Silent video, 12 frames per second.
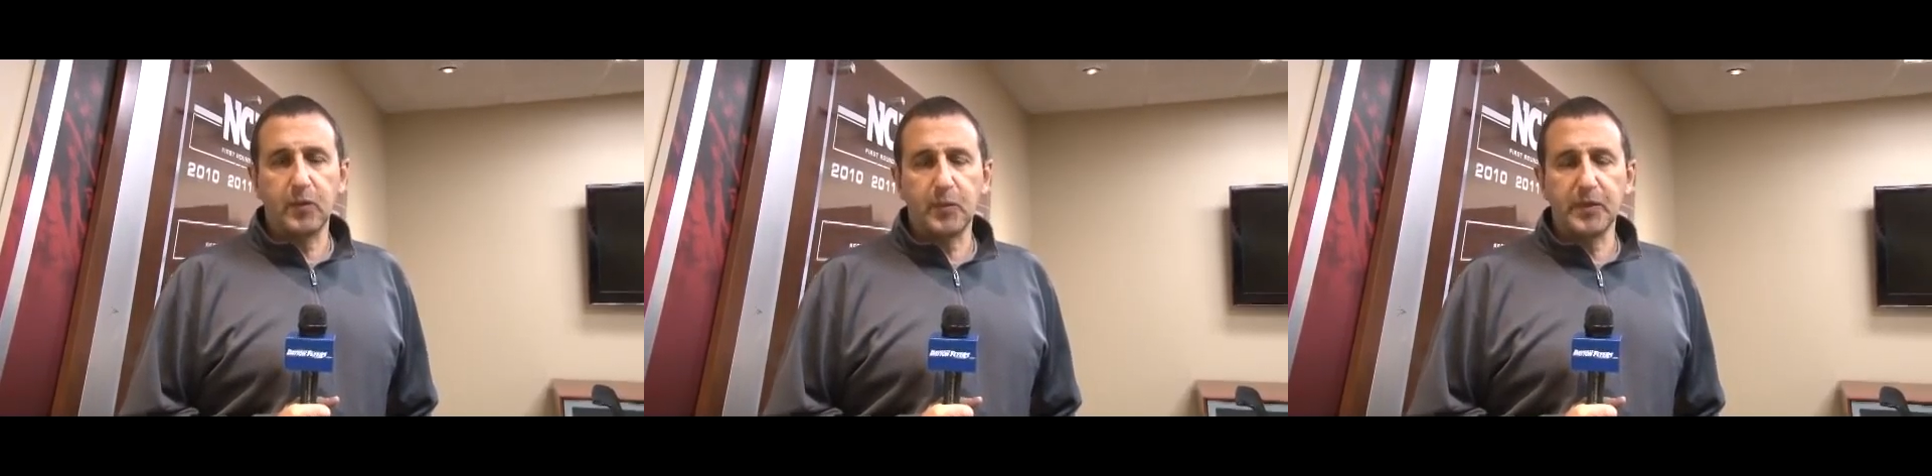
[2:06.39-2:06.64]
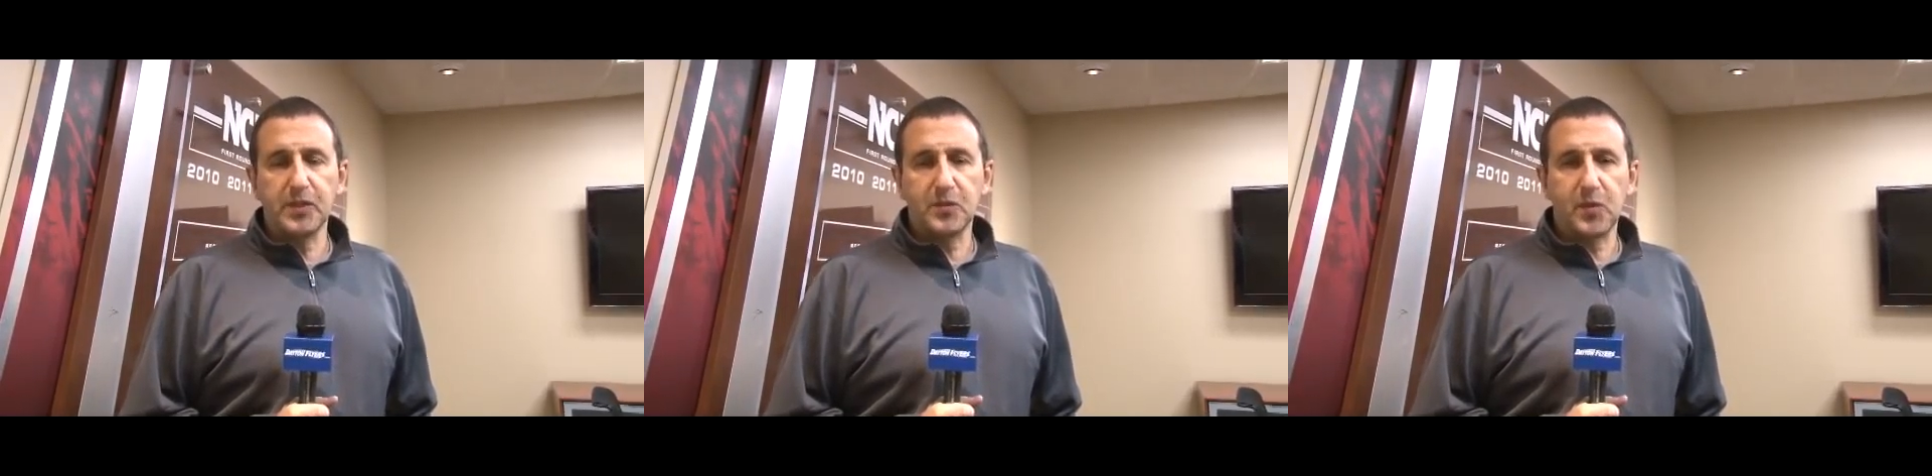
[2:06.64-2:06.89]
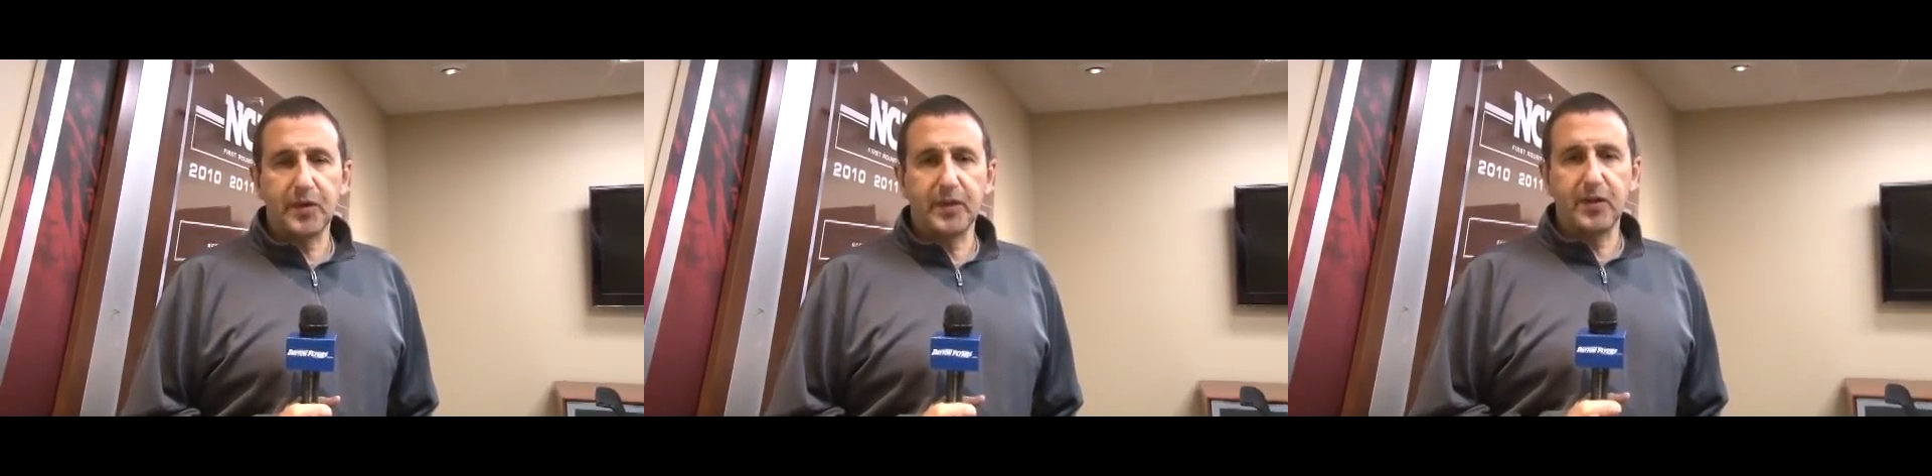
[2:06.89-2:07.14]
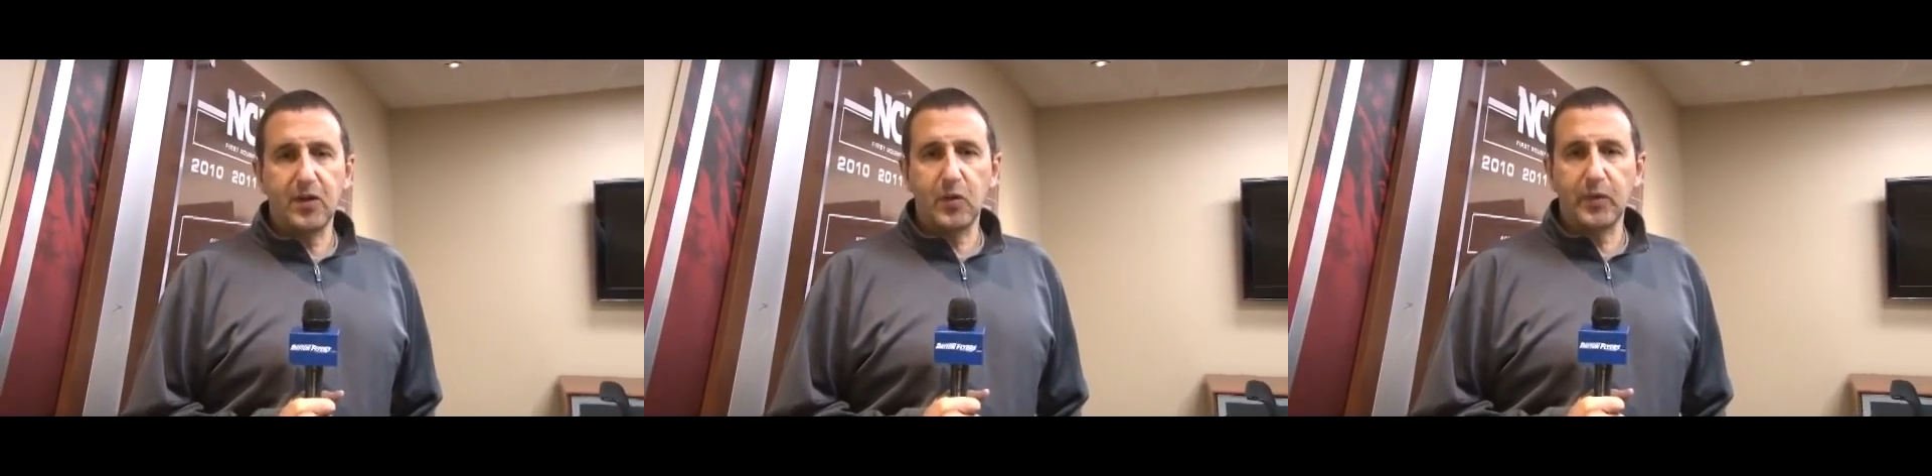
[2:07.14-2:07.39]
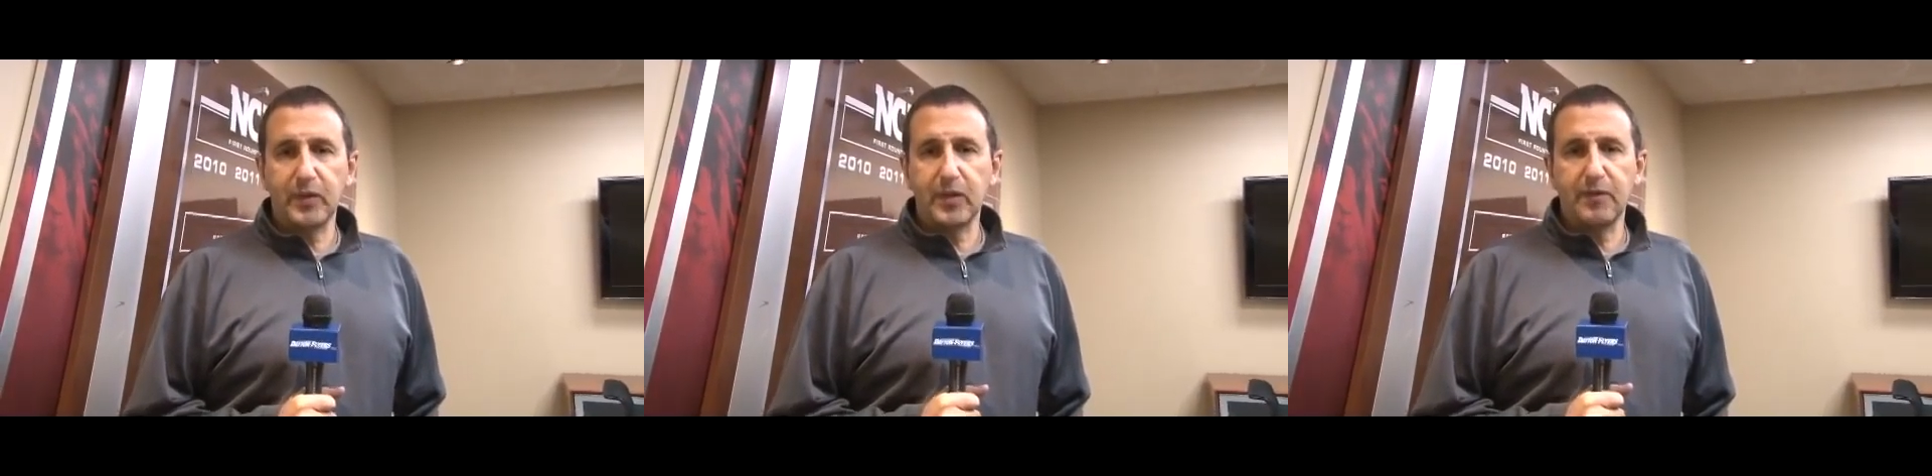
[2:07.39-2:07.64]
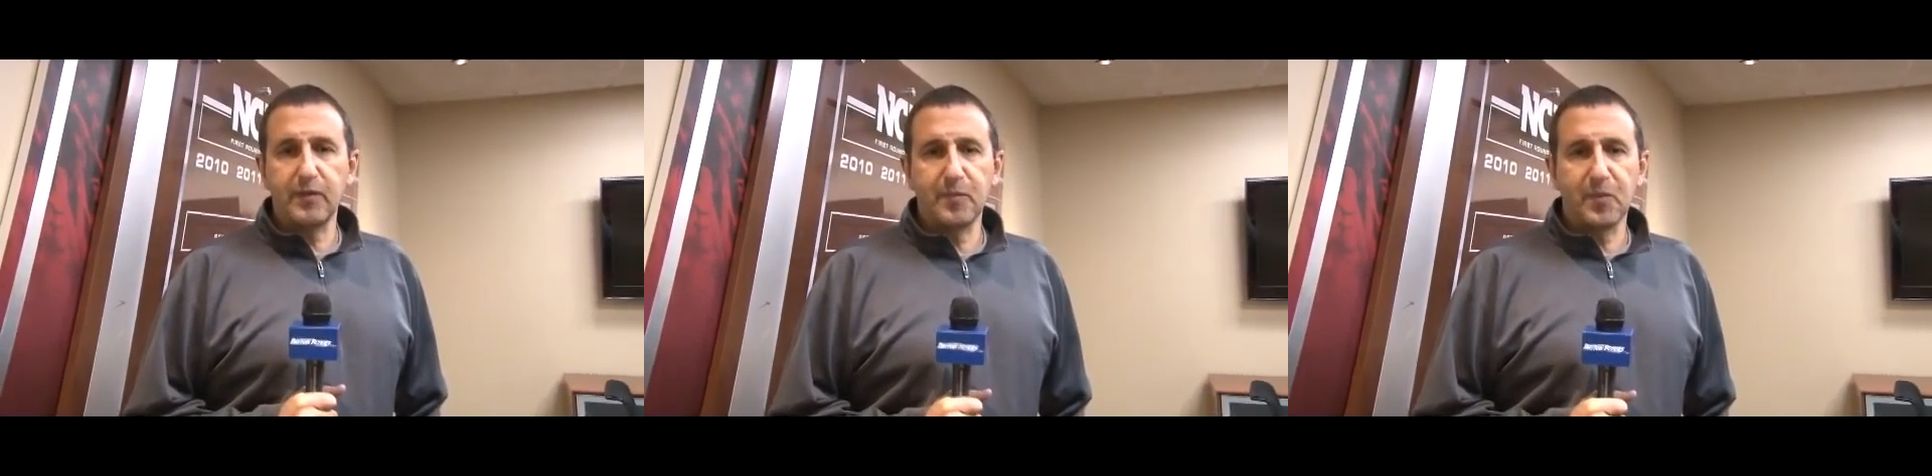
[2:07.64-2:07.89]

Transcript: and we just want you to know we love your